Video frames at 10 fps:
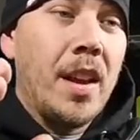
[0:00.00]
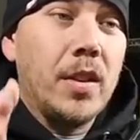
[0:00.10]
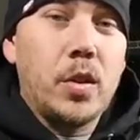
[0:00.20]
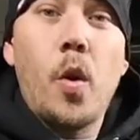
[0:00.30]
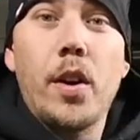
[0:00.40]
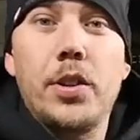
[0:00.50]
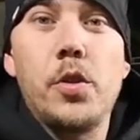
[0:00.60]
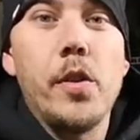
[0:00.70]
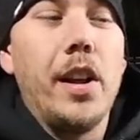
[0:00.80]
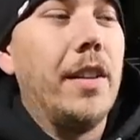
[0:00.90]
torque
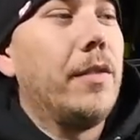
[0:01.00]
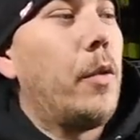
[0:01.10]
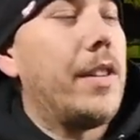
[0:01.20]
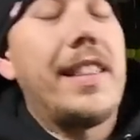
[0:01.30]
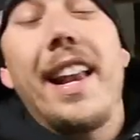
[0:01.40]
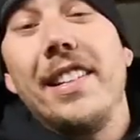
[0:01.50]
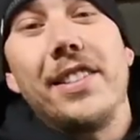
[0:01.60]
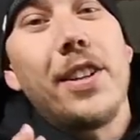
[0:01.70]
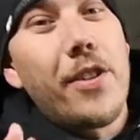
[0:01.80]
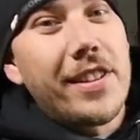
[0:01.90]
drill, which that is
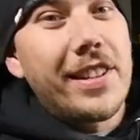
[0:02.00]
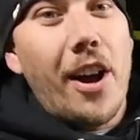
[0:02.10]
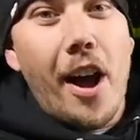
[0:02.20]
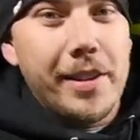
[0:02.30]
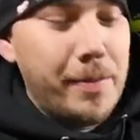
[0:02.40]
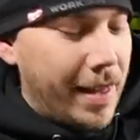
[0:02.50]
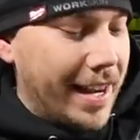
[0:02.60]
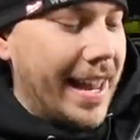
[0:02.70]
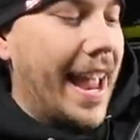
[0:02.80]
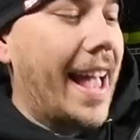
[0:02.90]
seriously awesome that
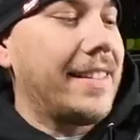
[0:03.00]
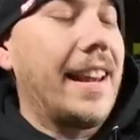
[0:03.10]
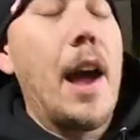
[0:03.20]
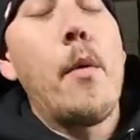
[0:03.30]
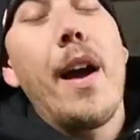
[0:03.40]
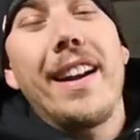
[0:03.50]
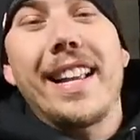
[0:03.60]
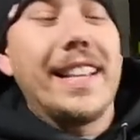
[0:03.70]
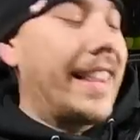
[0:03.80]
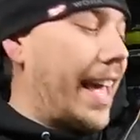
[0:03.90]
he has it. I wanted to
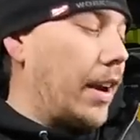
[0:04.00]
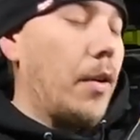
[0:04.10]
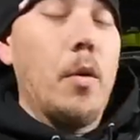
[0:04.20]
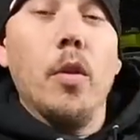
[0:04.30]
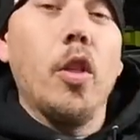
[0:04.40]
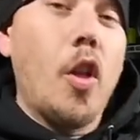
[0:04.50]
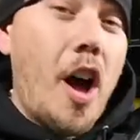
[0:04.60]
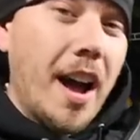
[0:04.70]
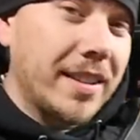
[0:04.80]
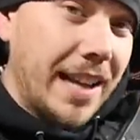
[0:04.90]
get that a
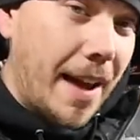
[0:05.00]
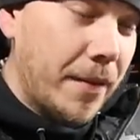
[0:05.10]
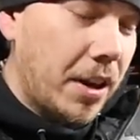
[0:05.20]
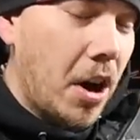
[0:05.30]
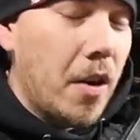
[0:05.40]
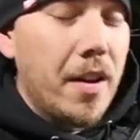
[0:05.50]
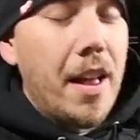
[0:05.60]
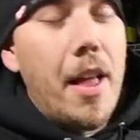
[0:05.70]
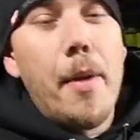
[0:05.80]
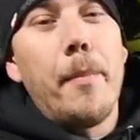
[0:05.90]
long time ago,
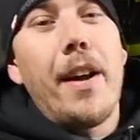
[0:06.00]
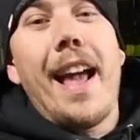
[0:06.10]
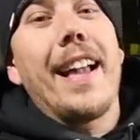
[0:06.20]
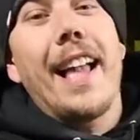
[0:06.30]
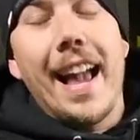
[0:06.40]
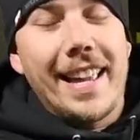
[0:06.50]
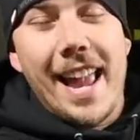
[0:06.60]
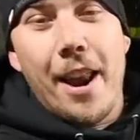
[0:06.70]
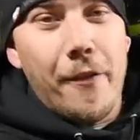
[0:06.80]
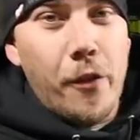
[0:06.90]
but I
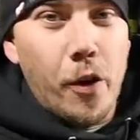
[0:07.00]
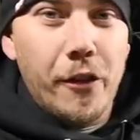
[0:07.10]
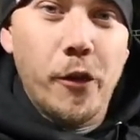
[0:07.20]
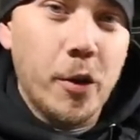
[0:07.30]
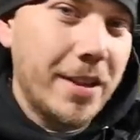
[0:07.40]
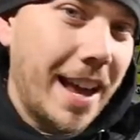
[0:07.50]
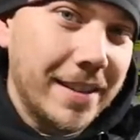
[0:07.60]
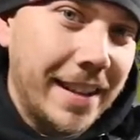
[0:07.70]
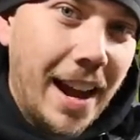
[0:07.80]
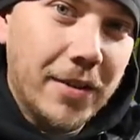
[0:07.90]
can't afford
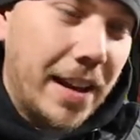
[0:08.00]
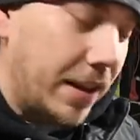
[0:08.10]
$4,000 on a